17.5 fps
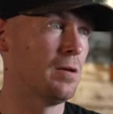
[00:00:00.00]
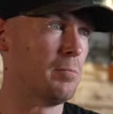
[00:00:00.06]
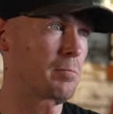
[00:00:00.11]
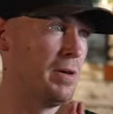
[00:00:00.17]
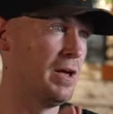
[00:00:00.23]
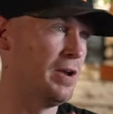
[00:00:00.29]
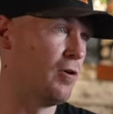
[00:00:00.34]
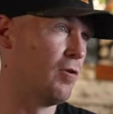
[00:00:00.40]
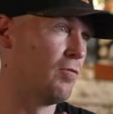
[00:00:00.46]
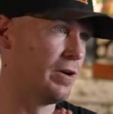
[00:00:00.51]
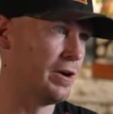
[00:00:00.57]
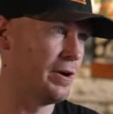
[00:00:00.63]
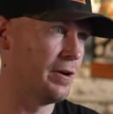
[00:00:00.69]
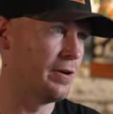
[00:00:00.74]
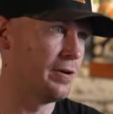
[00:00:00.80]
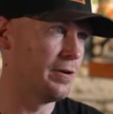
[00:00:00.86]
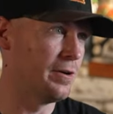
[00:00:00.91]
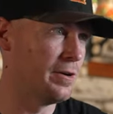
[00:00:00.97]
Ben over
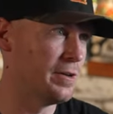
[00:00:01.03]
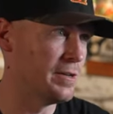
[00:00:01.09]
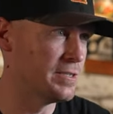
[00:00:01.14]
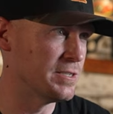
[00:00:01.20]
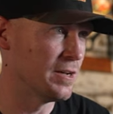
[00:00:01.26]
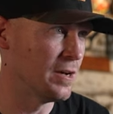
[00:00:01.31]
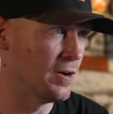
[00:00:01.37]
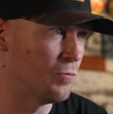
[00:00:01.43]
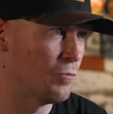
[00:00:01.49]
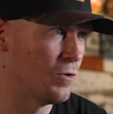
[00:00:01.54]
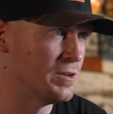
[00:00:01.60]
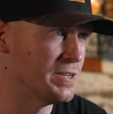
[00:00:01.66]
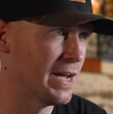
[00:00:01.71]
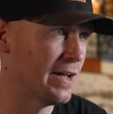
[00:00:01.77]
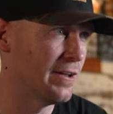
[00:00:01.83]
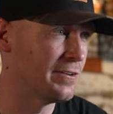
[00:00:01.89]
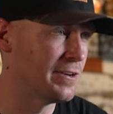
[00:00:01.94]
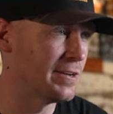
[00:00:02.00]
here is one
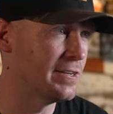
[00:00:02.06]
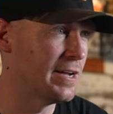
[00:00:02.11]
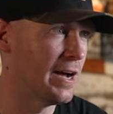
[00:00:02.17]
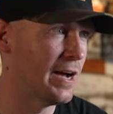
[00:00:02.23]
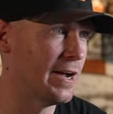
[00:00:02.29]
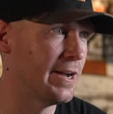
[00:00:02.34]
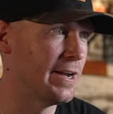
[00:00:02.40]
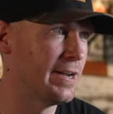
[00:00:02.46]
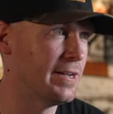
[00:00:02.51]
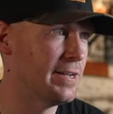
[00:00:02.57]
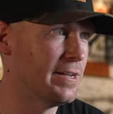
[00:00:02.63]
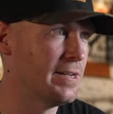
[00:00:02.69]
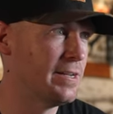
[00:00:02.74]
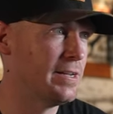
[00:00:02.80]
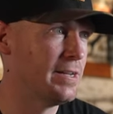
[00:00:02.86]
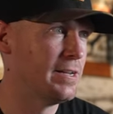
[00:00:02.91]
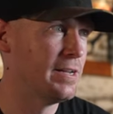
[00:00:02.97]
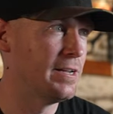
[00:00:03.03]
talented guy.
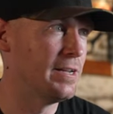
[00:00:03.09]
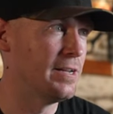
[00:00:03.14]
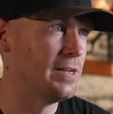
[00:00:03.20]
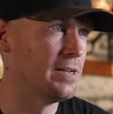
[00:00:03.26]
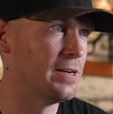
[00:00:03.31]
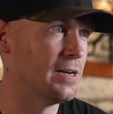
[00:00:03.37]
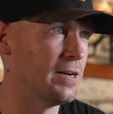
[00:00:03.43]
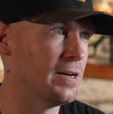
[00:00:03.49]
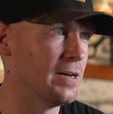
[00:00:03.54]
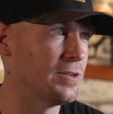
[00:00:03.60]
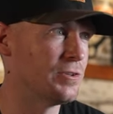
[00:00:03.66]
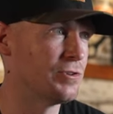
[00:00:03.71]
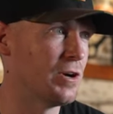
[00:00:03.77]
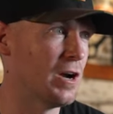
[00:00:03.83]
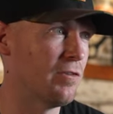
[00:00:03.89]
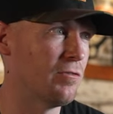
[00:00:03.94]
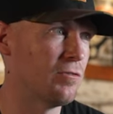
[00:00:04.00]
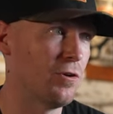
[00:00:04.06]
He
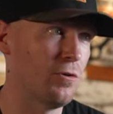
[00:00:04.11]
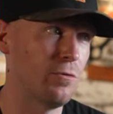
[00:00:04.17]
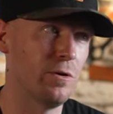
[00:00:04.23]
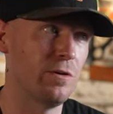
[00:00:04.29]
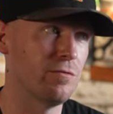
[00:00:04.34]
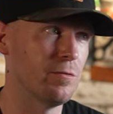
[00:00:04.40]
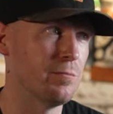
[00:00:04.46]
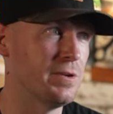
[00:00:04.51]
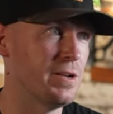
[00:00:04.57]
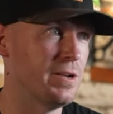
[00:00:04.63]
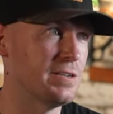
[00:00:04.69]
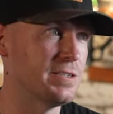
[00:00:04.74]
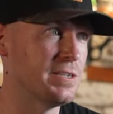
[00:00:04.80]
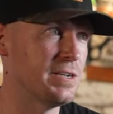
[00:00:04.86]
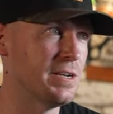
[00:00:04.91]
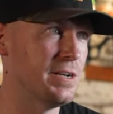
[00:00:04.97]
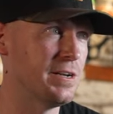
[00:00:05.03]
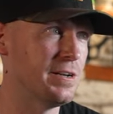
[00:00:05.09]
traveled all the way from
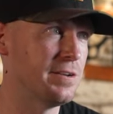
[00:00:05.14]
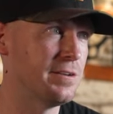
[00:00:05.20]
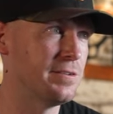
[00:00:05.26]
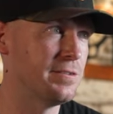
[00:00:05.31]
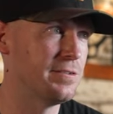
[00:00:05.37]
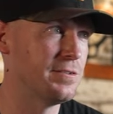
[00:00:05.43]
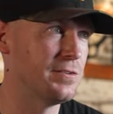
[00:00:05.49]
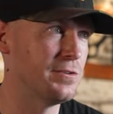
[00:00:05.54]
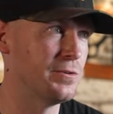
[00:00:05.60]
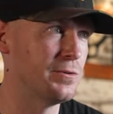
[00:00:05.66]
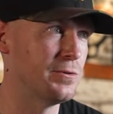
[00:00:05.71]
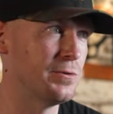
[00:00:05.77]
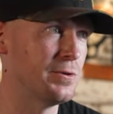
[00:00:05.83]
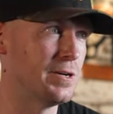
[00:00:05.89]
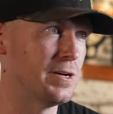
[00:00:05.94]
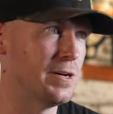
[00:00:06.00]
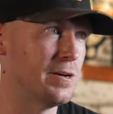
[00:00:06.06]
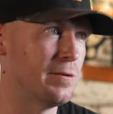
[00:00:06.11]
Tennessee to
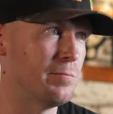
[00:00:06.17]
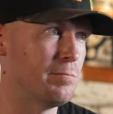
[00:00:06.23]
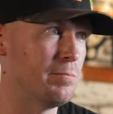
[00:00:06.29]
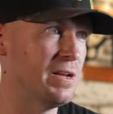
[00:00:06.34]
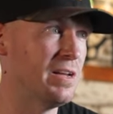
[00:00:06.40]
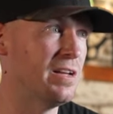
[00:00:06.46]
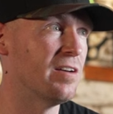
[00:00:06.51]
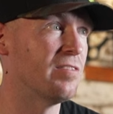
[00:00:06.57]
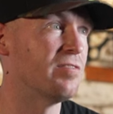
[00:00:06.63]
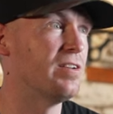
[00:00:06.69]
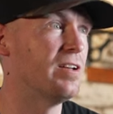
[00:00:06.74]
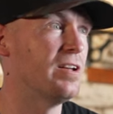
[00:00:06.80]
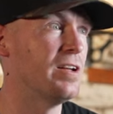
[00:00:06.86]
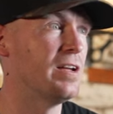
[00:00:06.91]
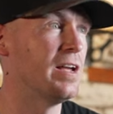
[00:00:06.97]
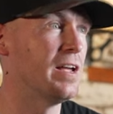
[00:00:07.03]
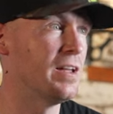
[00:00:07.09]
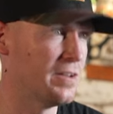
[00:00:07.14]

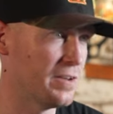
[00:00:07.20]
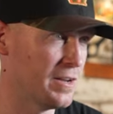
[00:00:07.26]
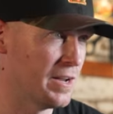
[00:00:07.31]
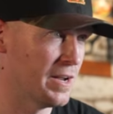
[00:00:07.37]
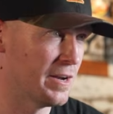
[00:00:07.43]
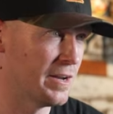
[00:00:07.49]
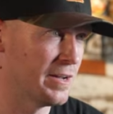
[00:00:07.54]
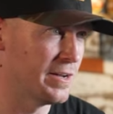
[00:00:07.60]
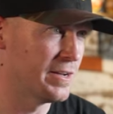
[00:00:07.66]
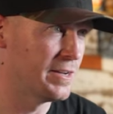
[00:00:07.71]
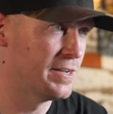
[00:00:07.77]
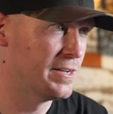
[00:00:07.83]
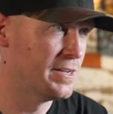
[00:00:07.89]
BFE, Indiana,